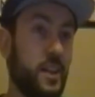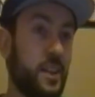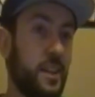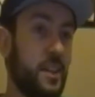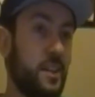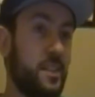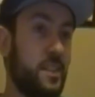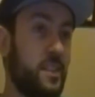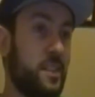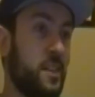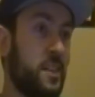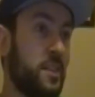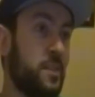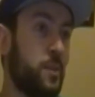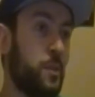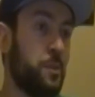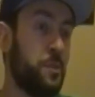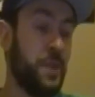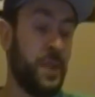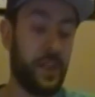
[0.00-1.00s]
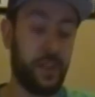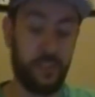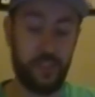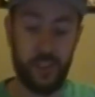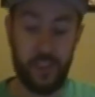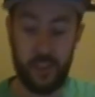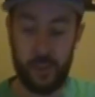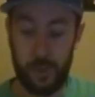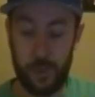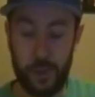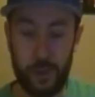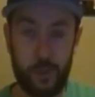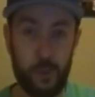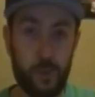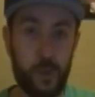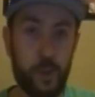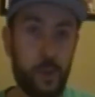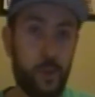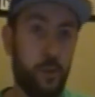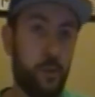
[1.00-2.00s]
This son of a bitch. He's been
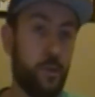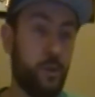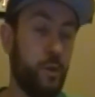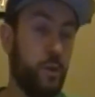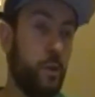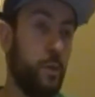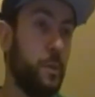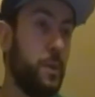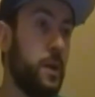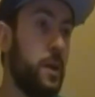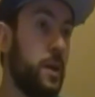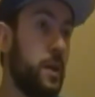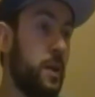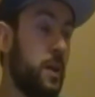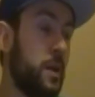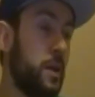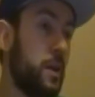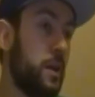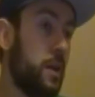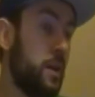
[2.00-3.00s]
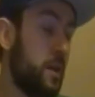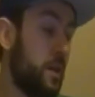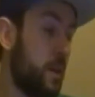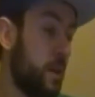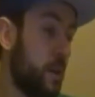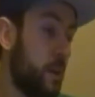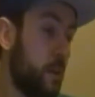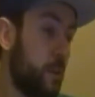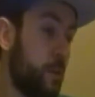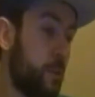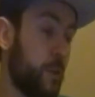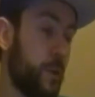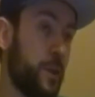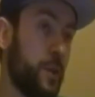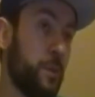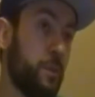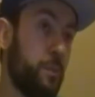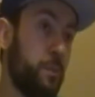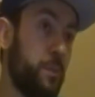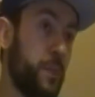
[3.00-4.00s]
doing YouTube for
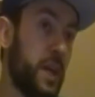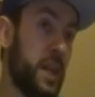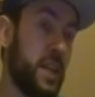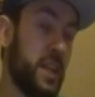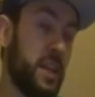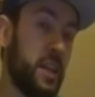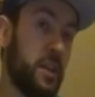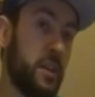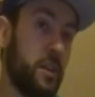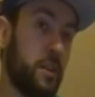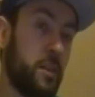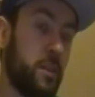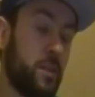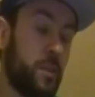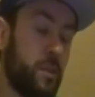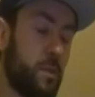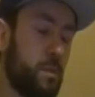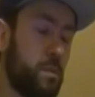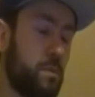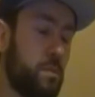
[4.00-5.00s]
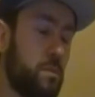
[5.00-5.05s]
many years.